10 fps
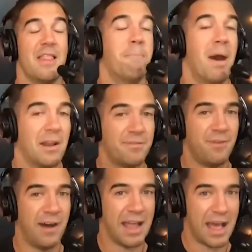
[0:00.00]

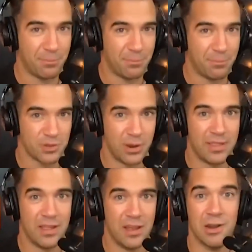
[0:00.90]
modified apples the
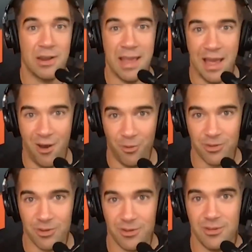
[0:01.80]
way they are now
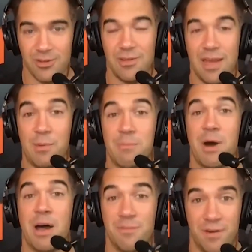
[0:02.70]
how we
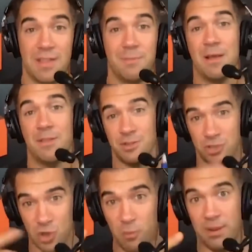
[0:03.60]
modify them, how they're
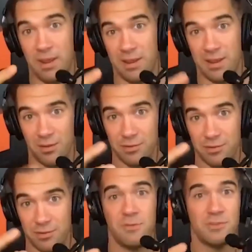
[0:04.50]
so big, how they're
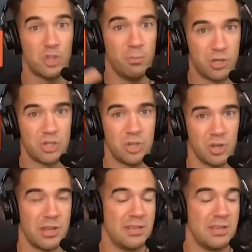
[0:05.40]
full of so much sugar.